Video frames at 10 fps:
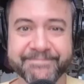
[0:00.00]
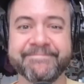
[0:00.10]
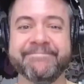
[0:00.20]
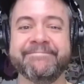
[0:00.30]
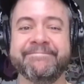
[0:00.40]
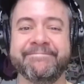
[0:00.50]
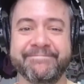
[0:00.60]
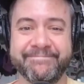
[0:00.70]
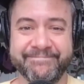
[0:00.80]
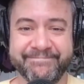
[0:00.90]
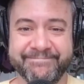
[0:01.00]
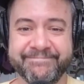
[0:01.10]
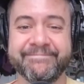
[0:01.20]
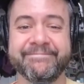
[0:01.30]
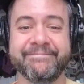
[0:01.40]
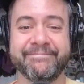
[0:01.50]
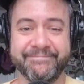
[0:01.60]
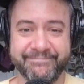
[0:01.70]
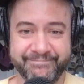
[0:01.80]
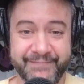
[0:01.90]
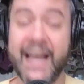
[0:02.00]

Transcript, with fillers: storm the stage, you know, whatever. I